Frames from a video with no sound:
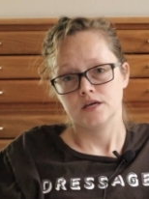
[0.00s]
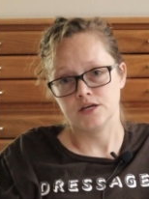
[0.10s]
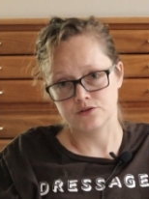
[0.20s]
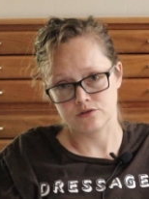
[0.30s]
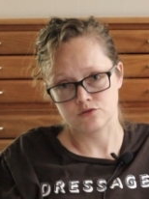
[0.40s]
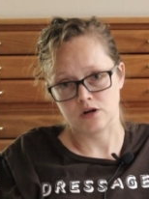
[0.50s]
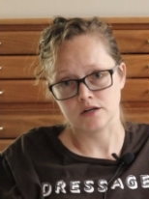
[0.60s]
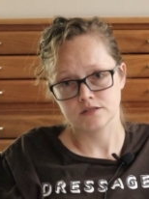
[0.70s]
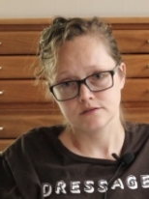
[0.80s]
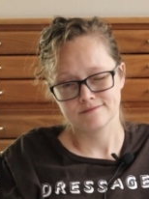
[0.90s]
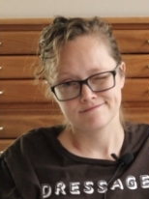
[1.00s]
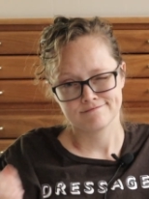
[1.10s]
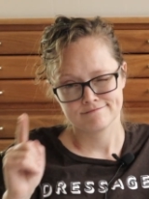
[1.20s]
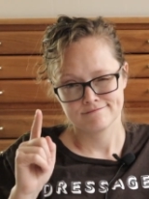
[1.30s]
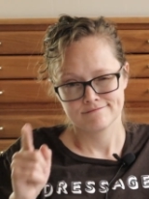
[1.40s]
into the trot.
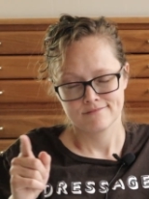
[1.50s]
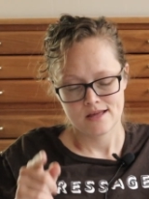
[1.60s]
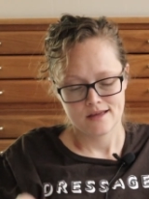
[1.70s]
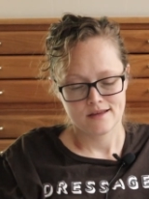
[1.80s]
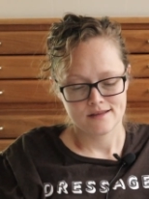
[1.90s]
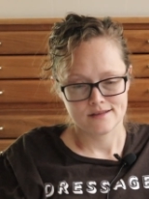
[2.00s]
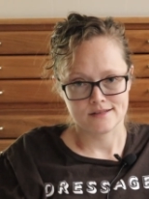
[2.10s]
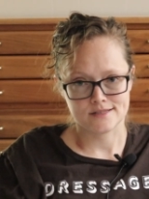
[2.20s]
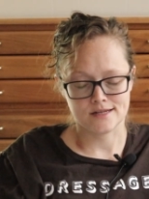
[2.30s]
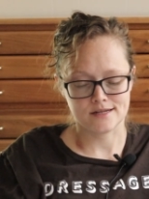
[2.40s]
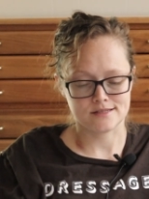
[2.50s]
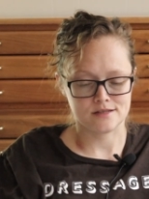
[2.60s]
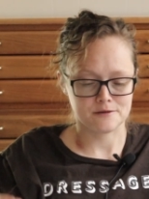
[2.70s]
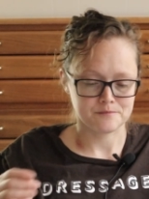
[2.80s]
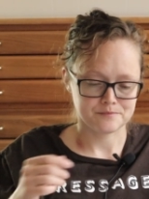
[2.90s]
That's the next
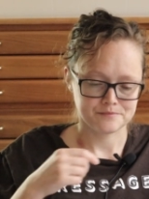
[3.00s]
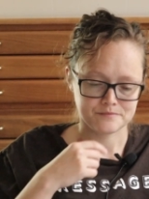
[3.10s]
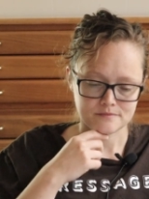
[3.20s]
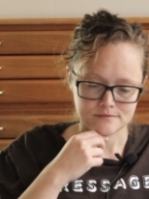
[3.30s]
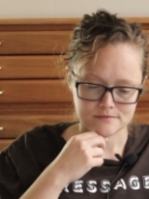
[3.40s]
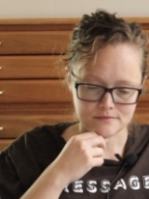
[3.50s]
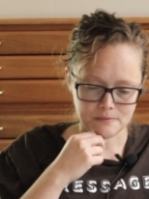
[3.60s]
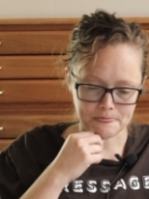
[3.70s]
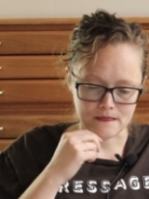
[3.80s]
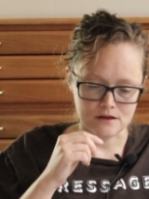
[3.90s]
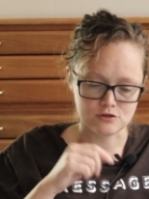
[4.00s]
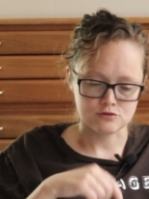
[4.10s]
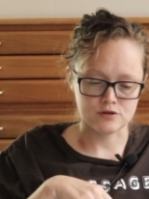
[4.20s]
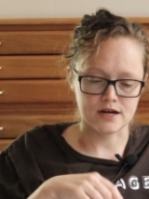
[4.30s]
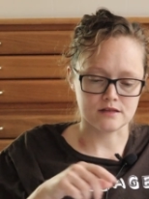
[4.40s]
thing.
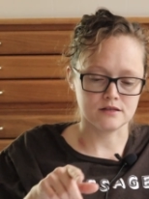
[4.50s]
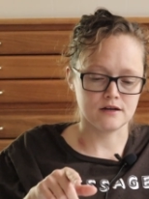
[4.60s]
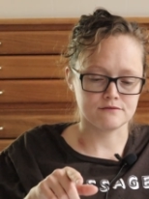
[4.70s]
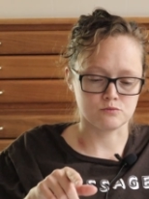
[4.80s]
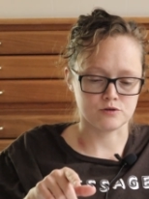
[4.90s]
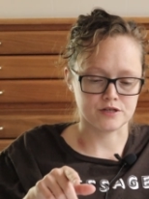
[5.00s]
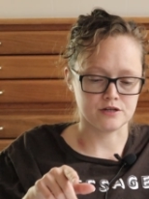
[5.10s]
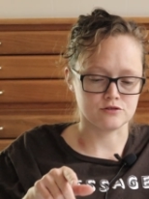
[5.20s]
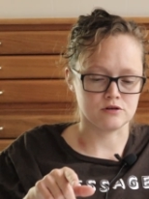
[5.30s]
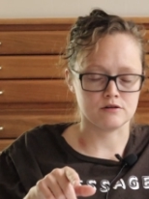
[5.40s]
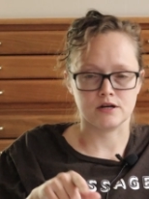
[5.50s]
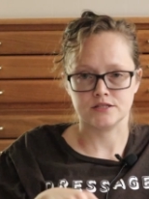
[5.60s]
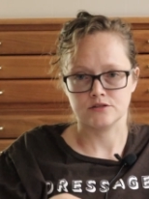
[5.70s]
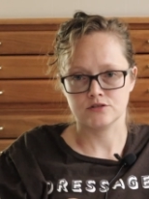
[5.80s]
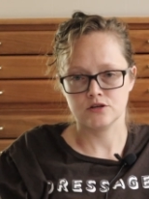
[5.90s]
Track left working trot
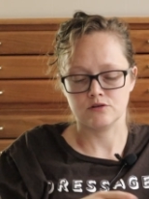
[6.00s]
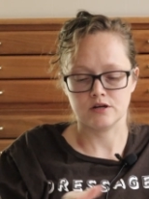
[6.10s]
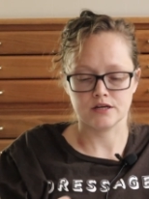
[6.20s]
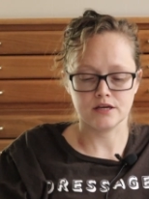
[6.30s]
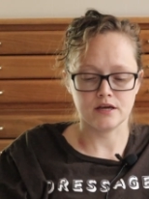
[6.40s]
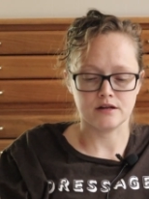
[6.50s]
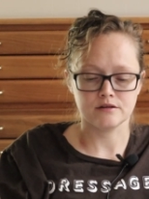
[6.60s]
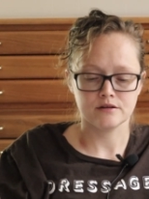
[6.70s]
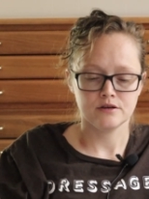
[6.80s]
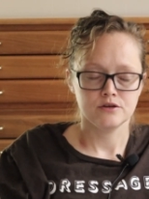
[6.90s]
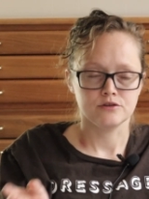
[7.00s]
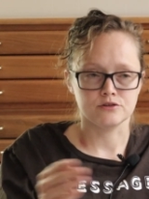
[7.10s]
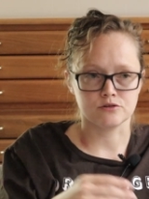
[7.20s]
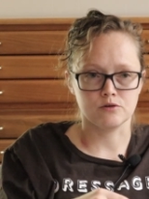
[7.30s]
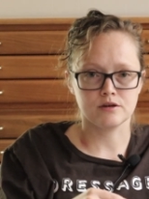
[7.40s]
rising. So again,
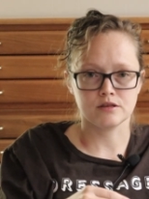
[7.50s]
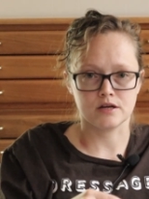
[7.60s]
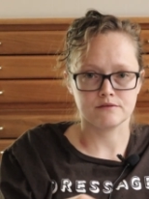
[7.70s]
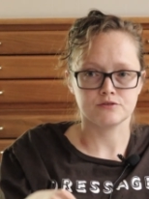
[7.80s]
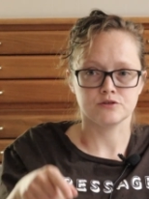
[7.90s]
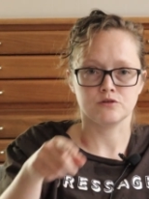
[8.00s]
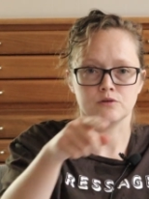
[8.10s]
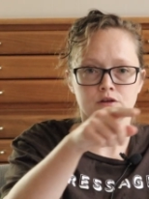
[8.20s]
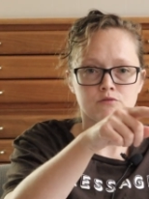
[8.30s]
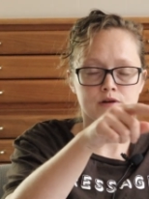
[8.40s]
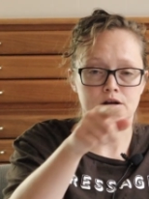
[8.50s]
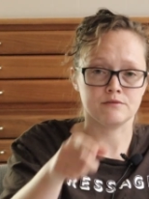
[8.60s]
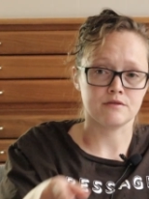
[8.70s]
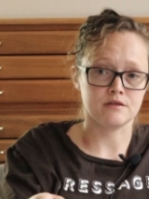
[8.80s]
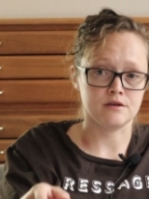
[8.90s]
you're going left, you're going
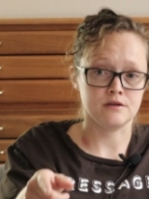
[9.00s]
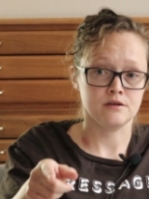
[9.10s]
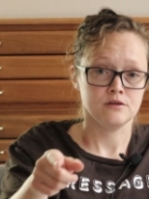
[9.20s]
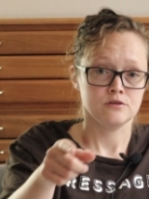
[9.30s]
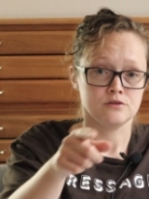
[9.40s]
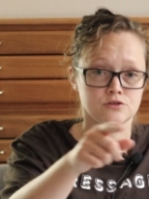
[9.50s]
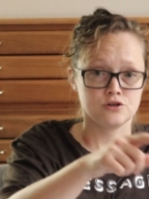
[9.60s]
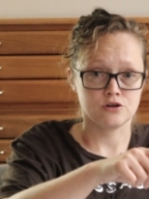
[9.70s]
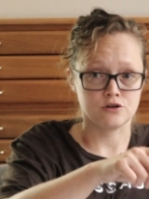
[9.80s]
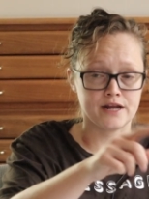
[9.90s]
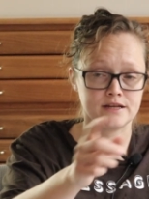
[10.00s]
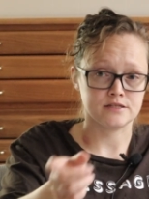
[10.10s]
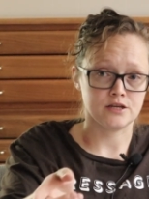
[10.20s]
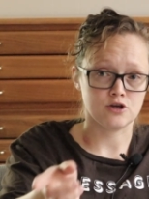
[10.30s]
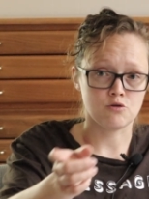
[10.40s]
around the turn
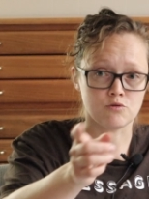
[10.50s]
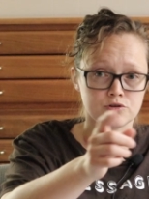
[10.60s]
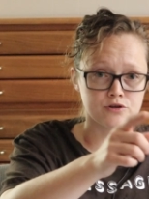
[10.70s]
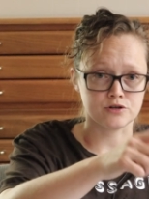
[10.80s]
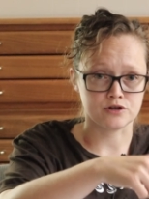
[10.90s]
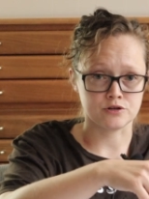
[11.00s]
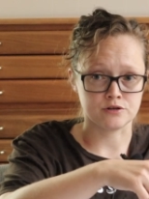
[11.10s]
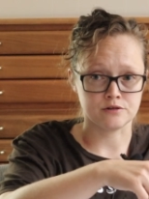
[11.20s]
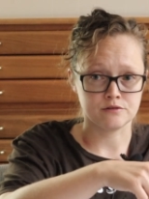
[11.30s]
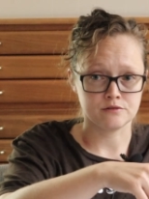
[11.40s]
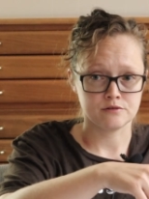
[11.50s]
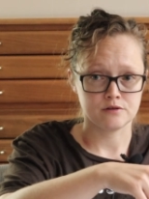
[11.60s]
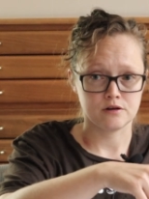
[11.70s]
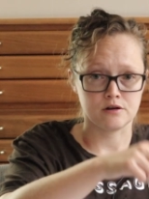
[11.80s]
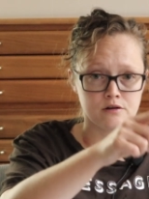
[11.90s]
as a quarter turn
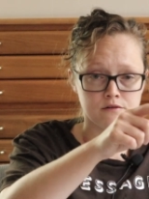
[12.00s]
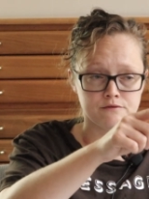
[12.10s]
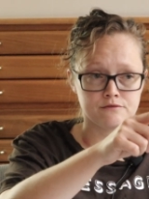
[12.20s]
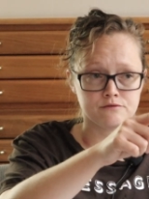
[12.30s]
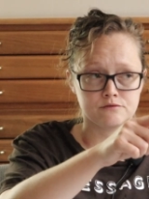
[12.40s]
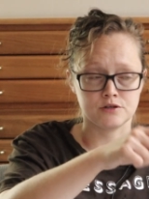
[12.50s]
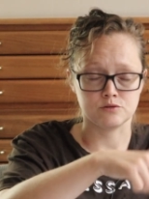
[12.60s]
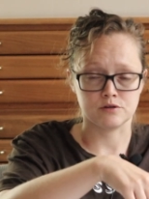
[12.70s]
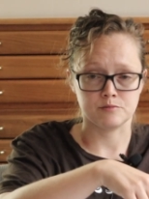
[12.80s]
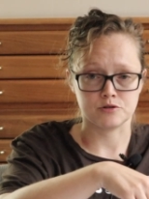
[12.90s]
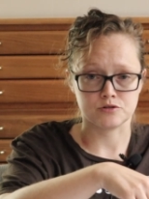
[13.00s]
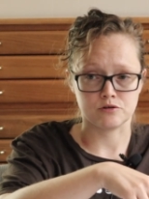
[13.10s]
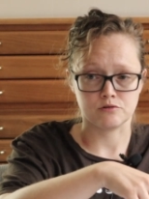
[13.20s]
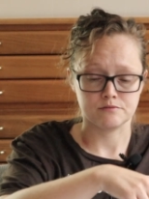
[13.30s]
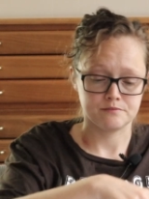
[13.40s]
of a 20-meter
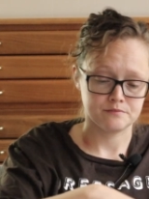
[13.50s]
circle.